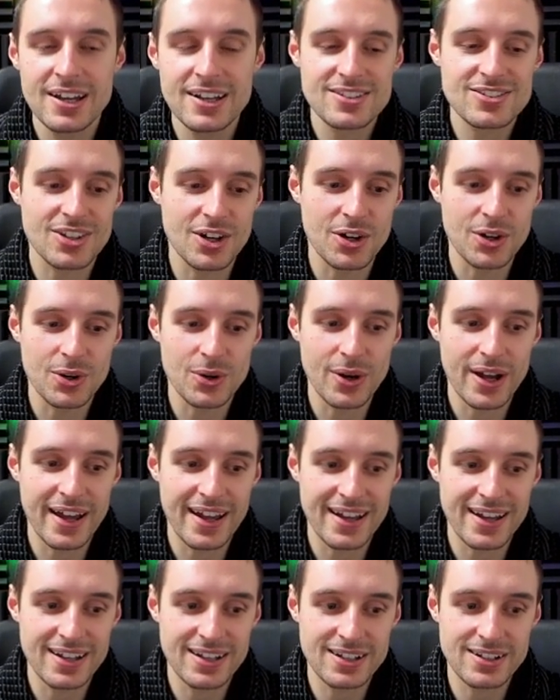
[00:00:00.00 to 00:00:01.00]
So
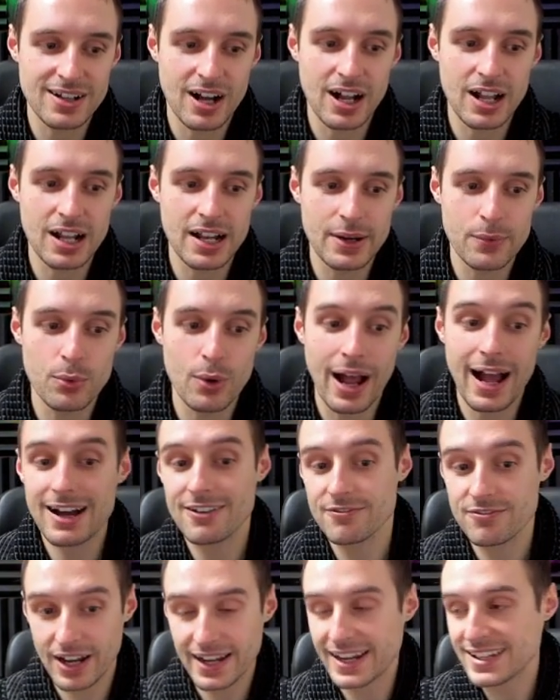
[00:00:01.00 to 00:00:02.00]
I
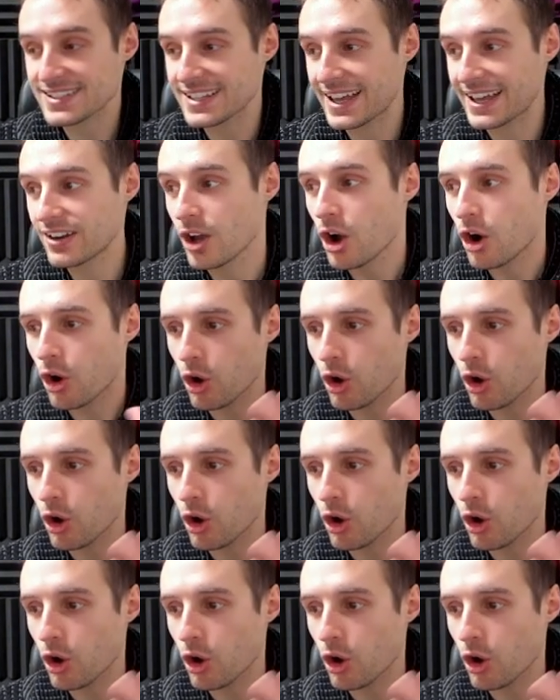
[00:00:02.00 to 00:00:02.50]
have, like I said,